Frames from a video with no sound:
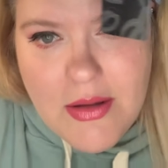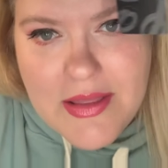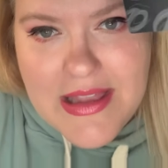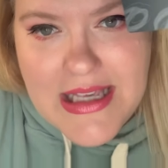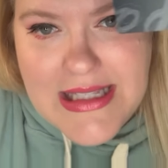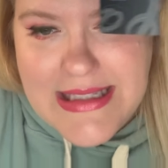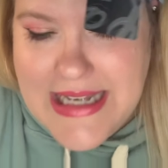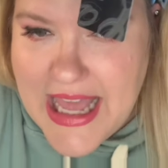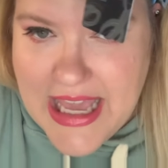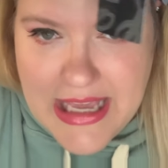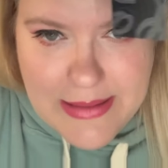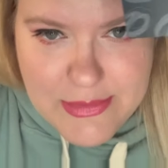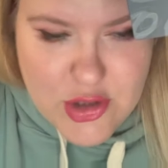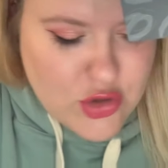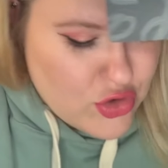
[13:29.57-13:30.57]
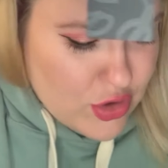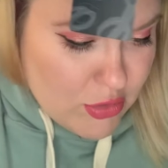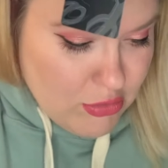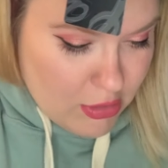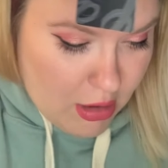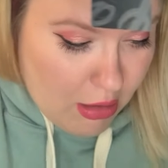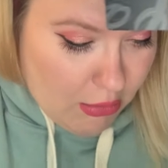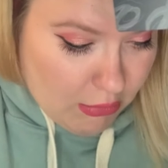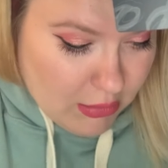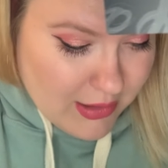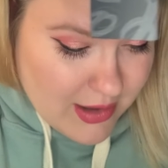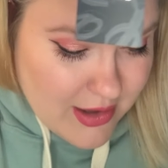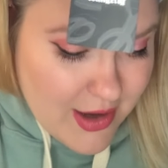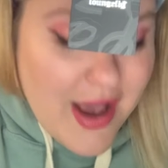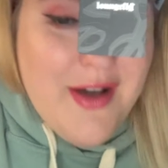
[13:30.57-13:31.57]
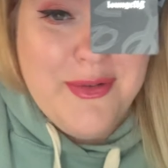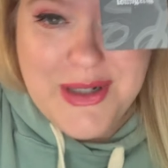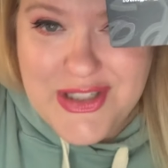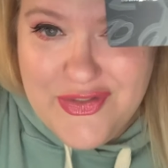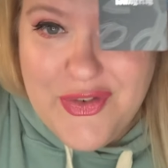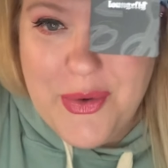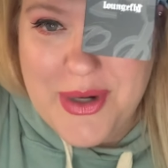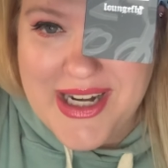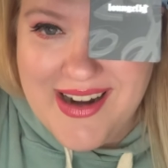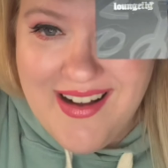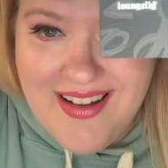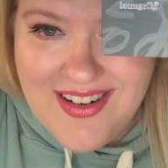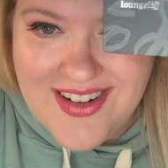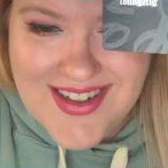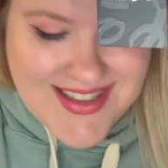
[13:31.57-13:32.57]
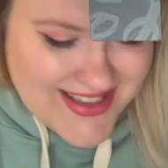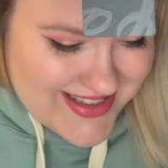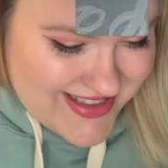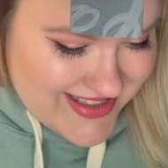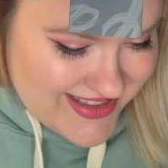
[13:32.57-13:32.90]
These names are so long. Was $40.